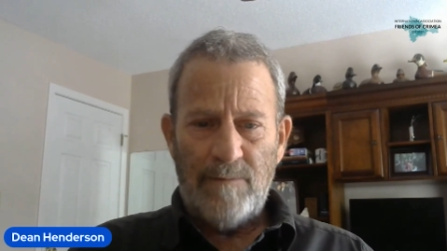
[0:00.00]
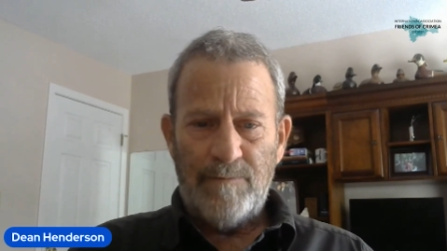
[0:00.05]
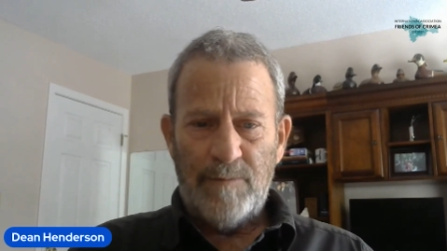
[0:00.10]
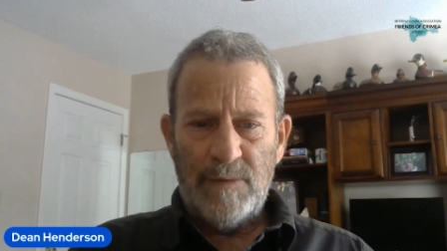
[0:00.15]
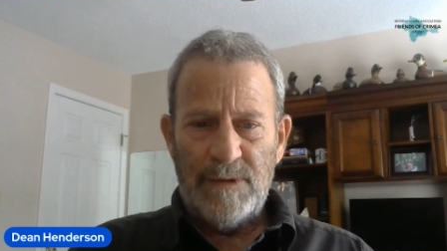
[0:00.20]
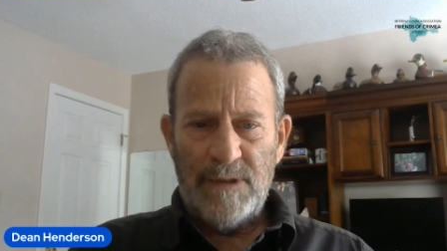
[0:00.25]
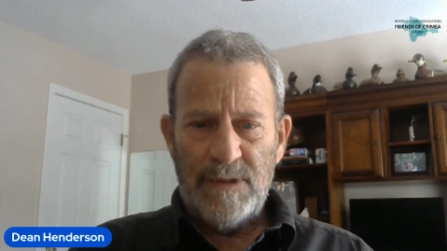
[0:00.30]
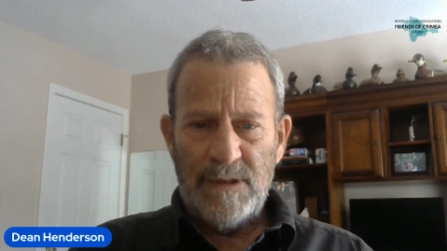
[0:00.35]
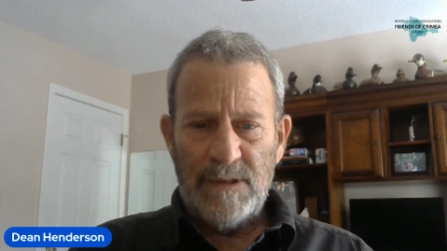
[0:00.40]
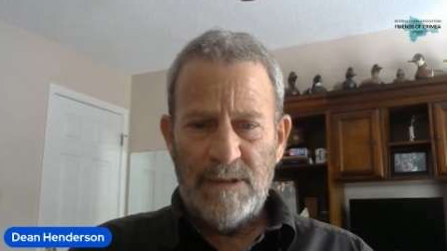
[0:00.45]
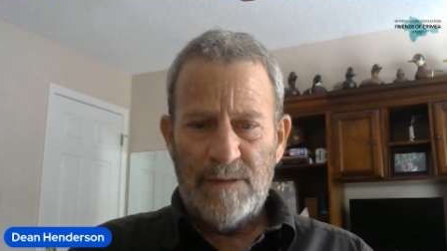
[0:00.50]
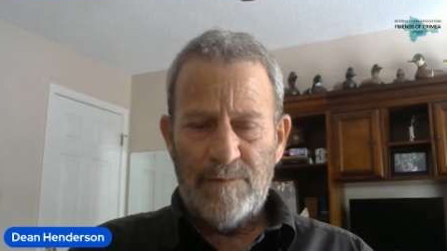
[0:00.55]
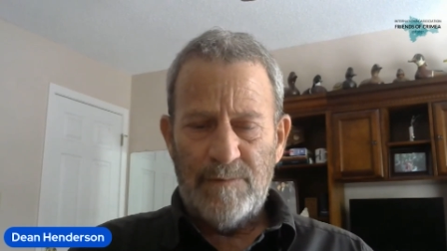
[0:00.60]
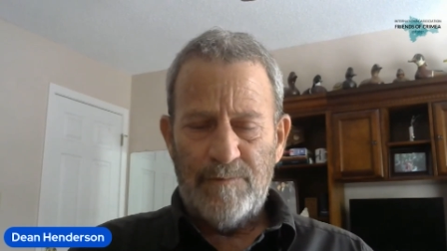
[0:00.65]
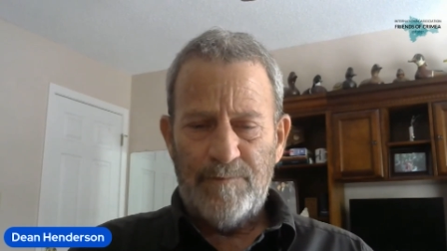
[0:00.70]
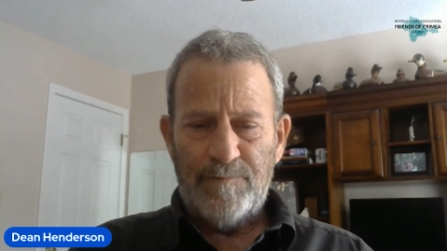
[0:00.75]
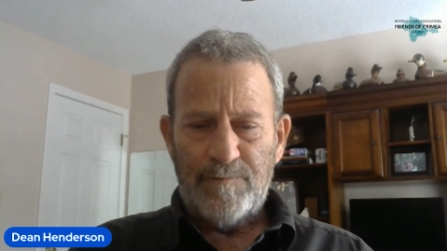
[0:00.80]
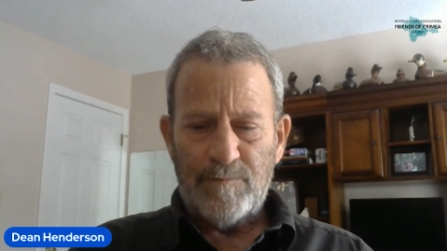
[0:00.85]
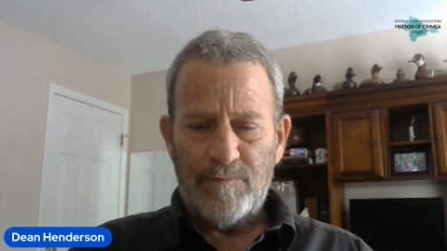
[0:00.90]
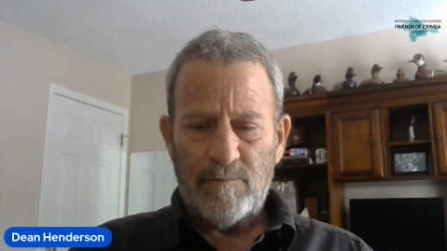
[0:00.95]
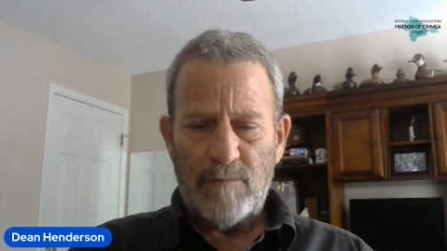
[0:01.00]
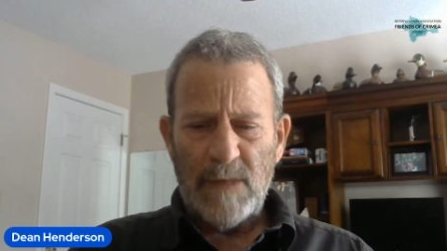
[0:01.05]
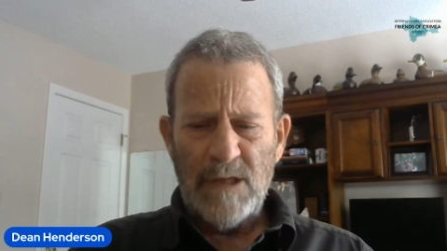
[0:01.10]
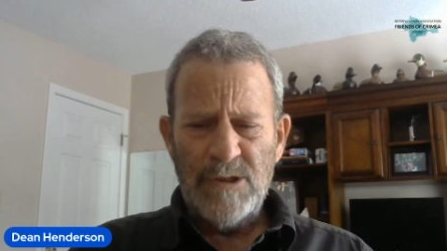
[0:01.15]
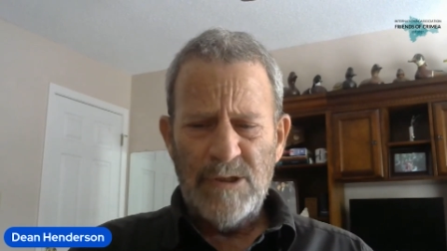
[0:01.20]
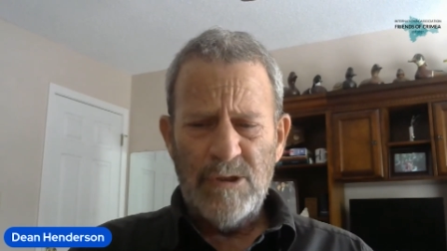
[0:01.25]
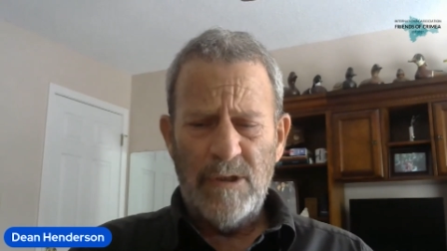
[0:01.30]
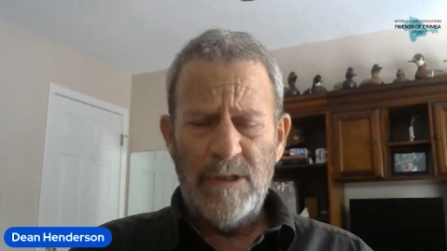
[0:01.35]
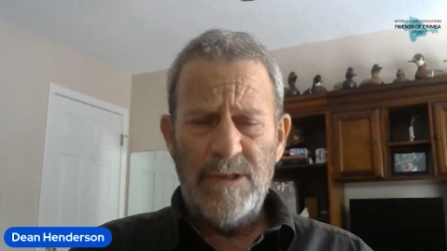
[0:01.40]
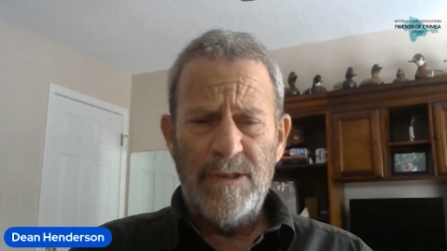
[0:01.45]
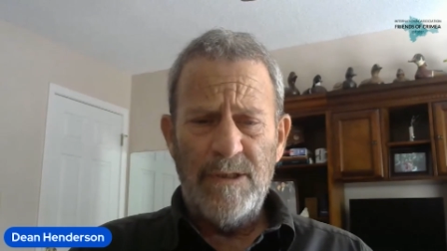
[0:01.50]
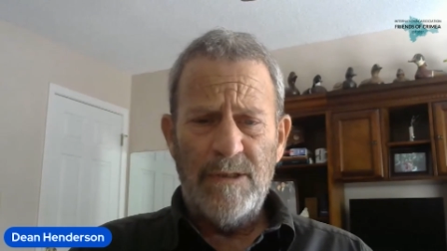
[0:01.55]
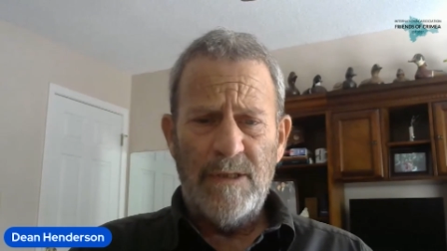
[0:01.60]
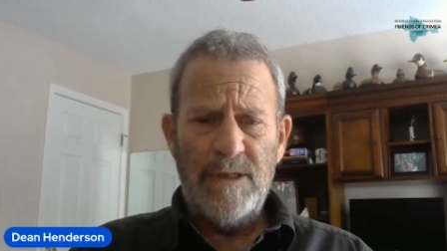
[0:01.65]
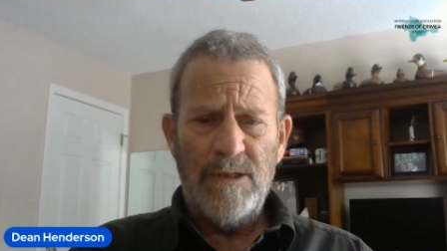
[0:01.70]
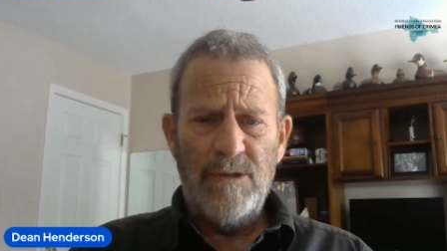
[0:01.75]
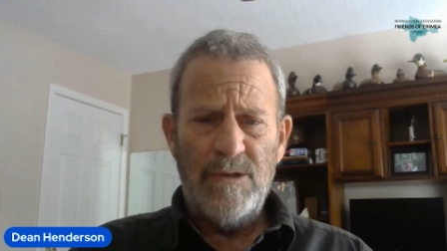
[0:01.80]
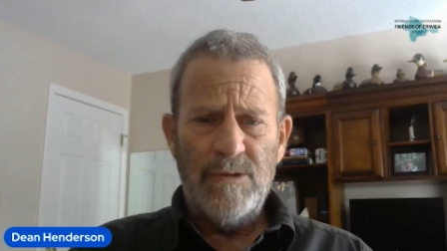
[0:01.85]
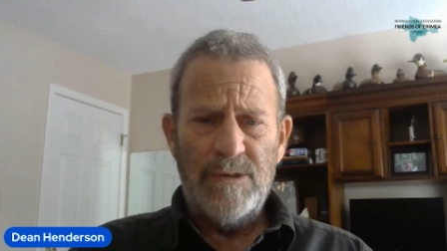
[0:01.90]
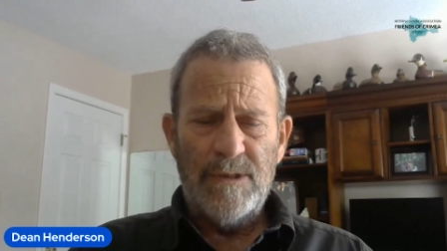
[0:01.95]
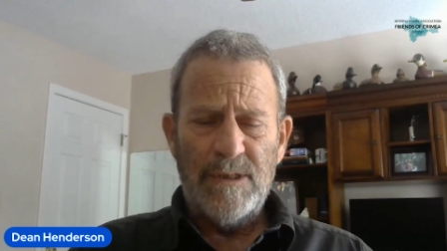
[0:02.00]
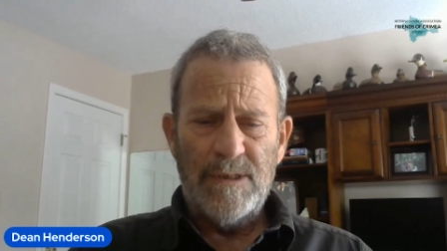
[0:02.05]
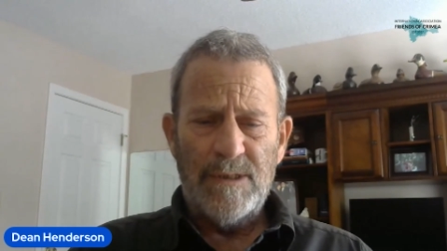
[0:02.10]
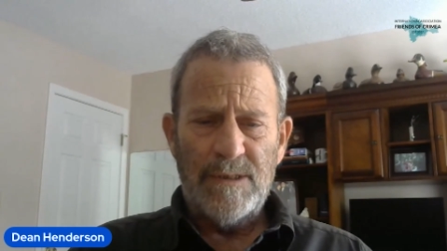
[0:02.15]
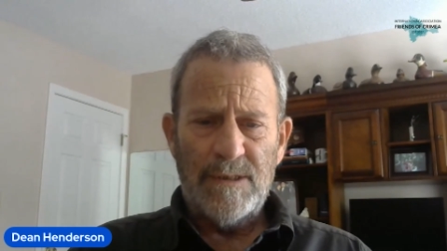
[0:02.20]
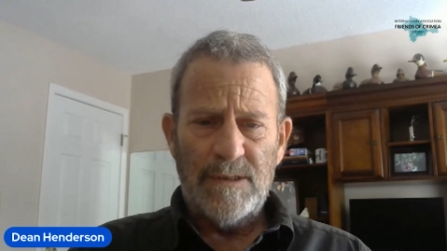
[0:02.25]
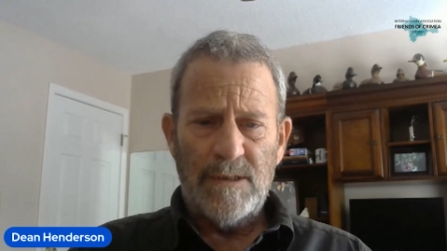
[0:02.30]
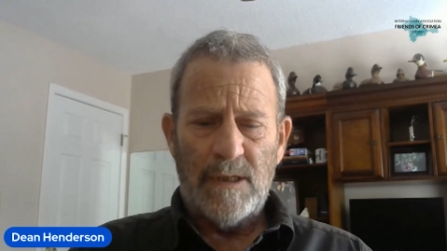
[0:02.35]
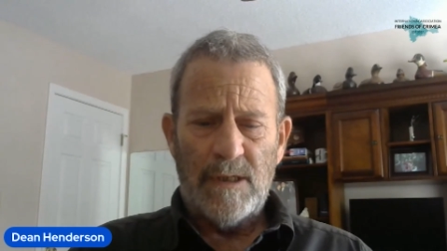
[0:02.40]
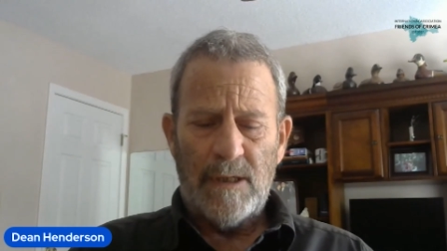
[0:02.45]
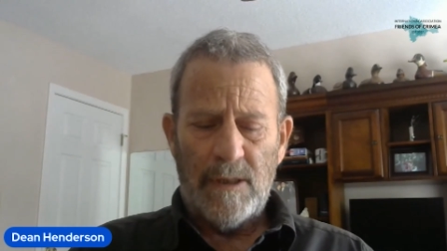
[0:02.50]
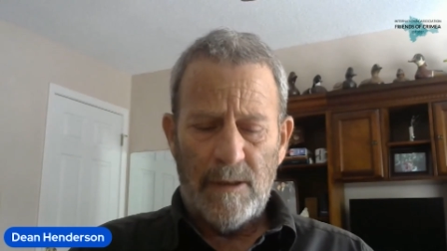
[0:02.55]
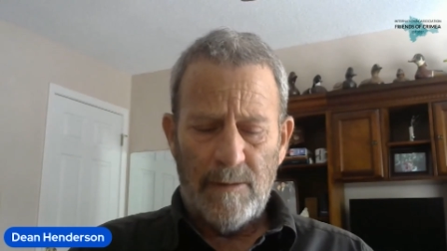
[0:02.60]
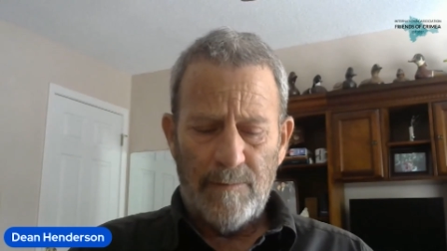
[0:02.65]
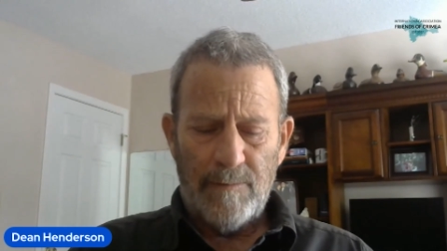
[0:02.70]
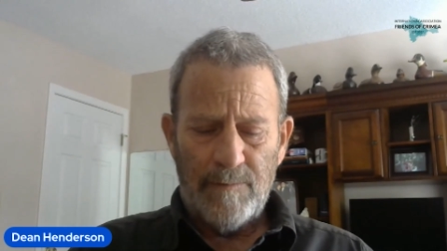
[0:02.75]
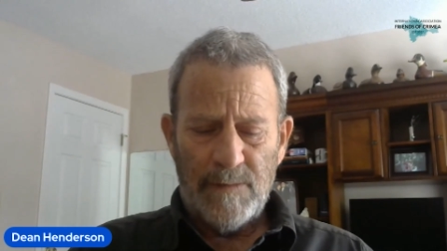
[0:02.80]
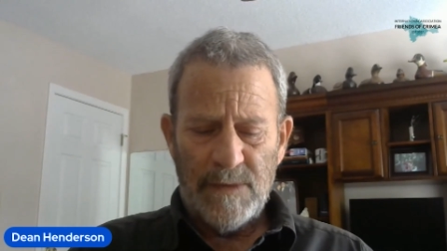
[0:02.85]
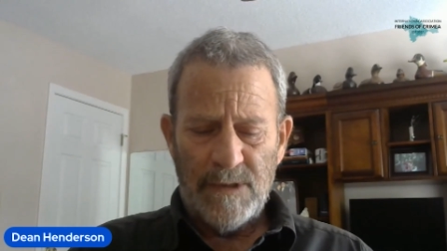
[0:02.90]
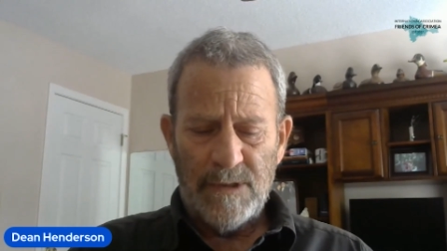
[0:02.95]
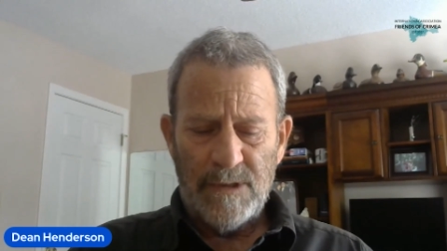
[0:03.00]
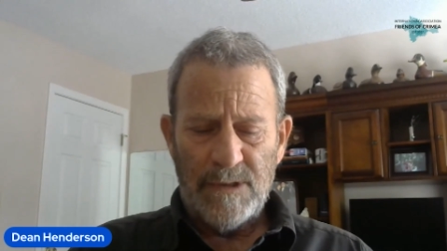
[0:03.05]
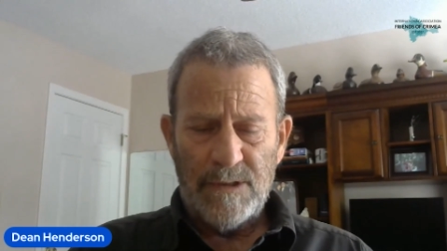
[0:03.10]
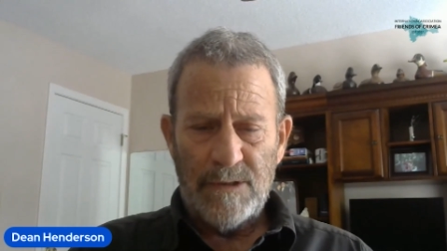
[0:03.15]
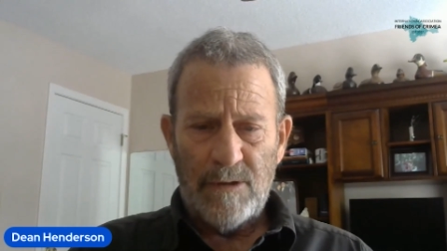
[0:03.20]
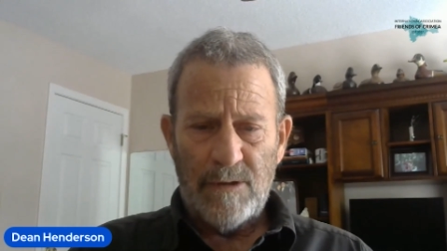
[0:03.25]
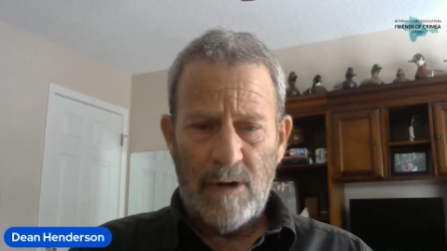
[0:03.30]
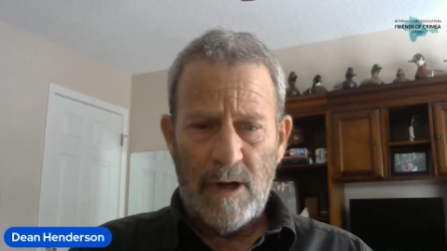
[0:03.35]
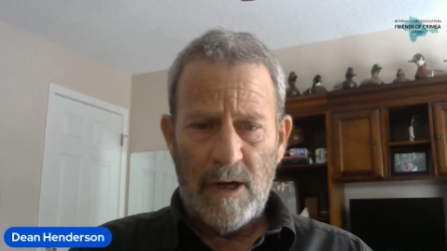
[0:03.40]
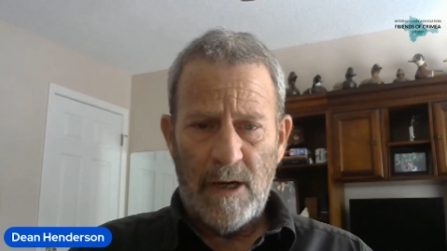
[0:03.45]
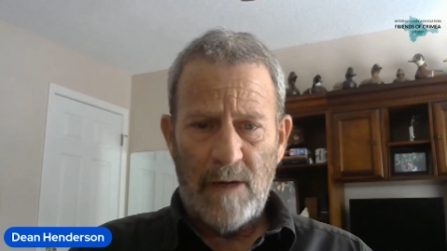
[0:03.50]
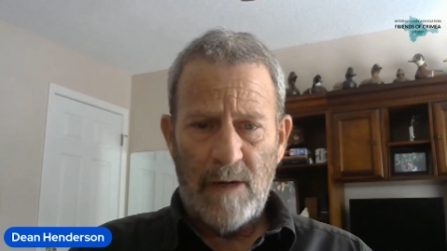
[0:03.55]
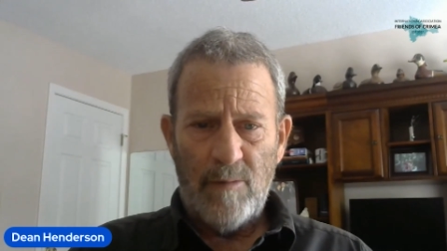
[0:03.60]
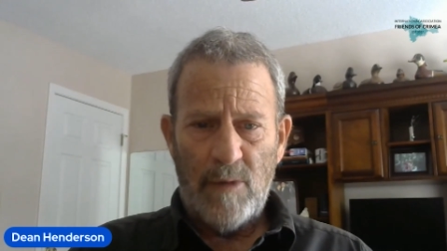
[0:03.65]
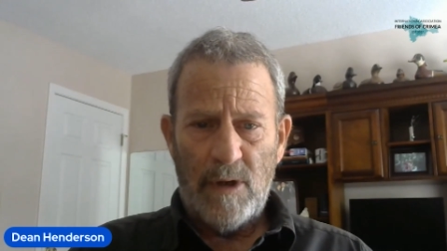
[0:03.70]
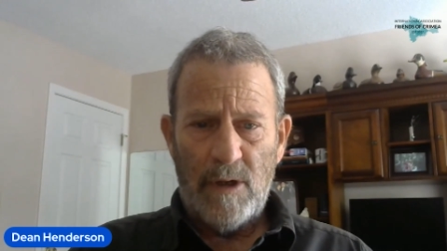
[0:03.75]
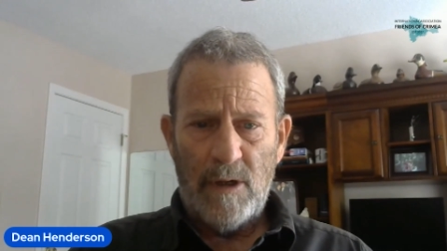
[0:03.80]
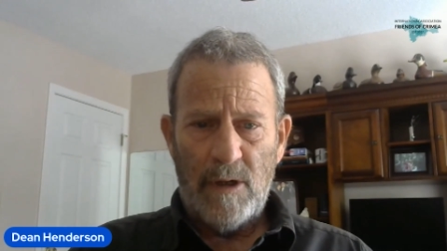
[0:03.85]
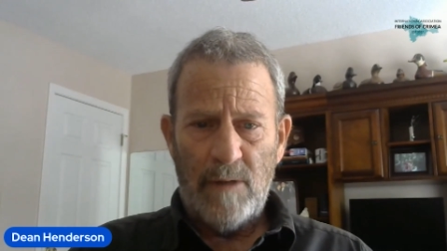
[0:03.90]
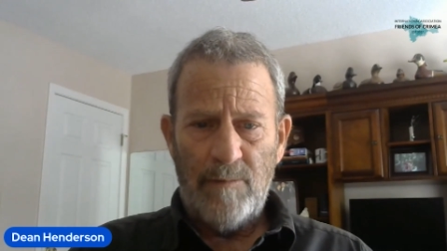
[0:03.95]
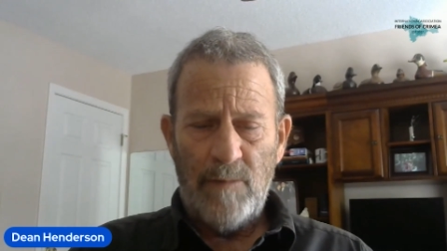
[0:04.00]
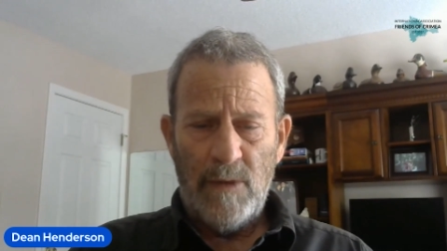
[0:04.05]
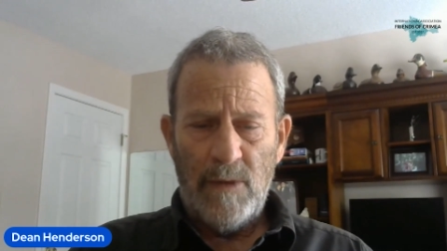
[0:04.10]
But these, so they they use this uh, to describe uh,